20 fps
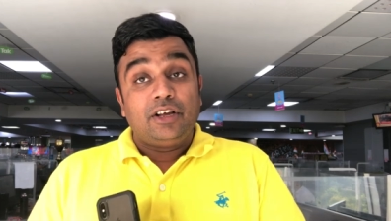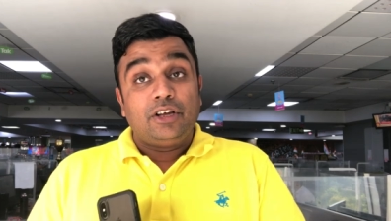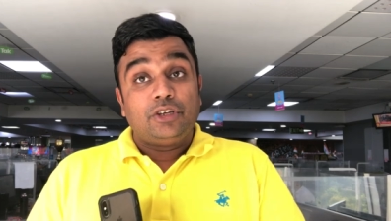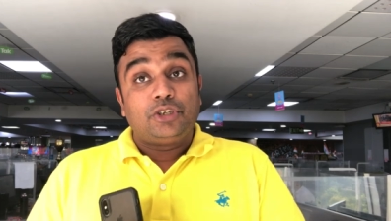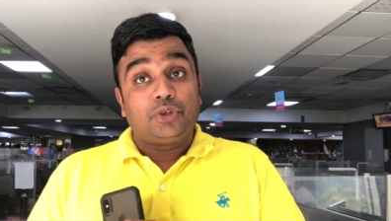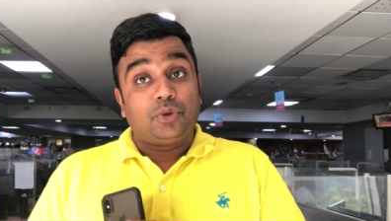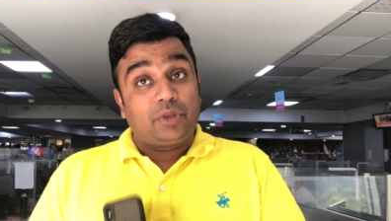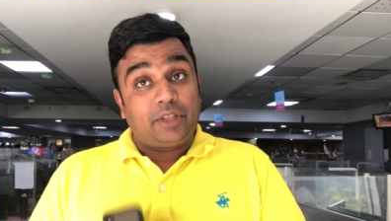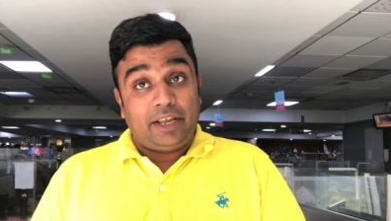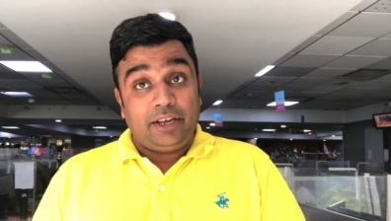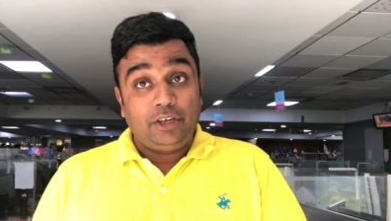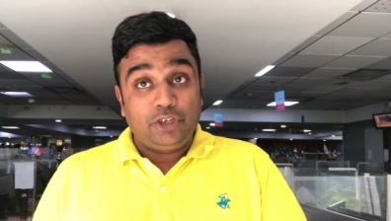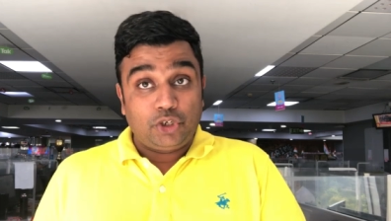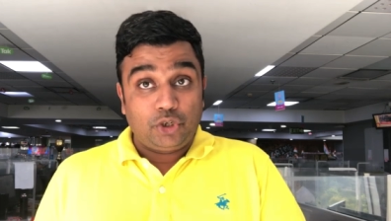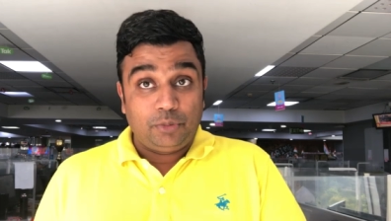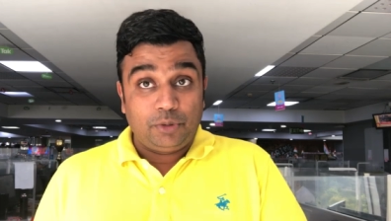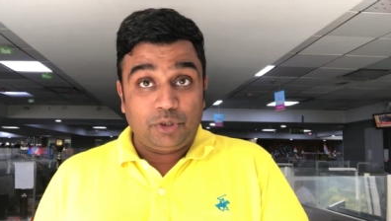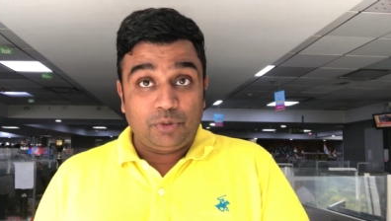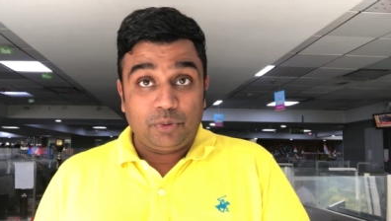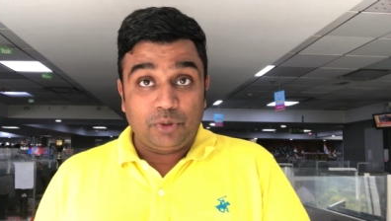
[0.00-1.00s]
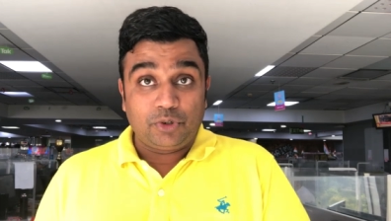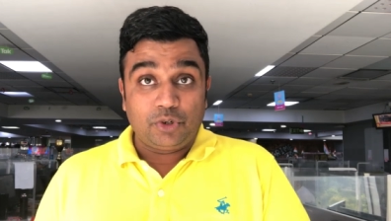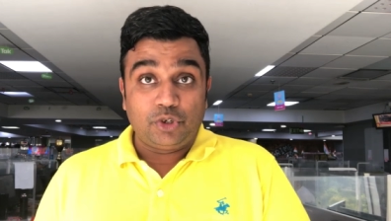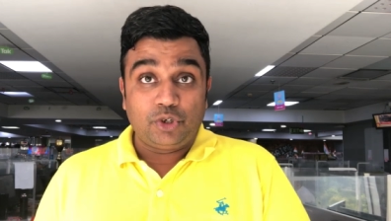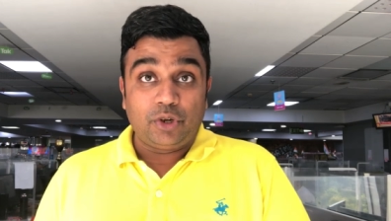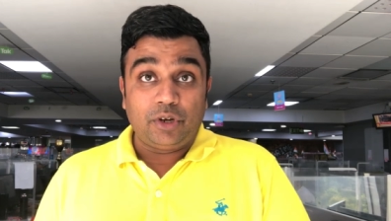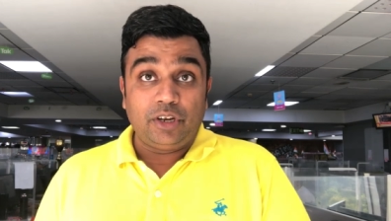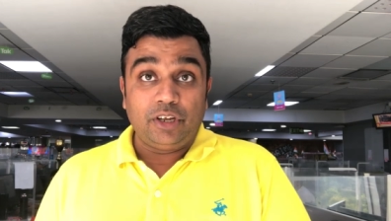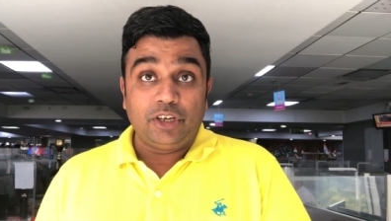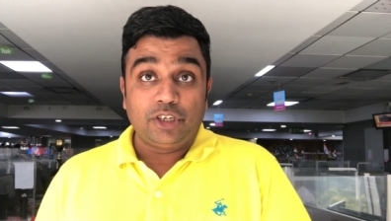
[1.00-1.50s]
So thank you so much folks for
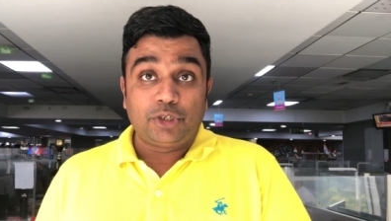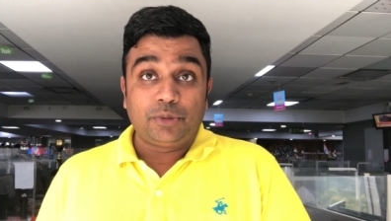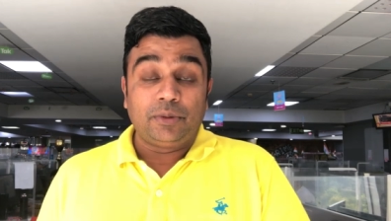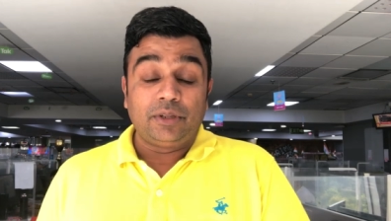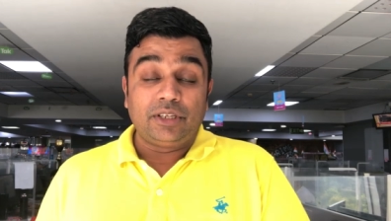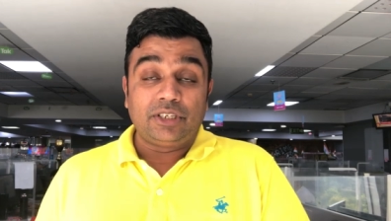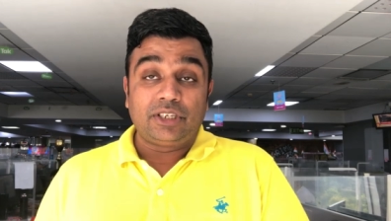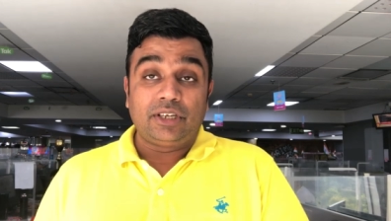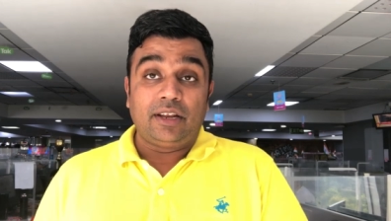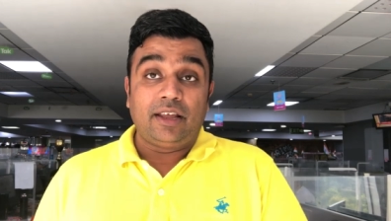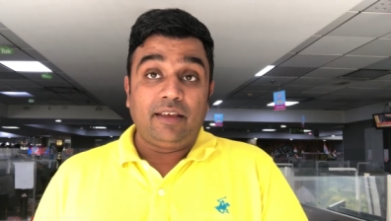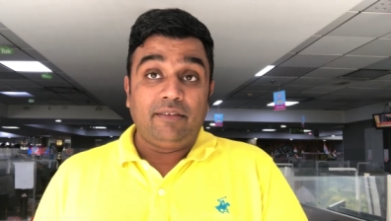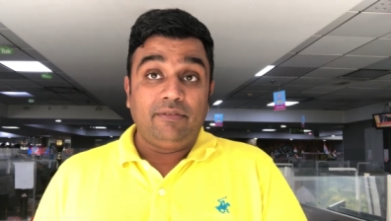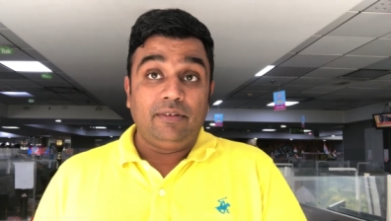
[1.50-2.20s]
joining us for this live.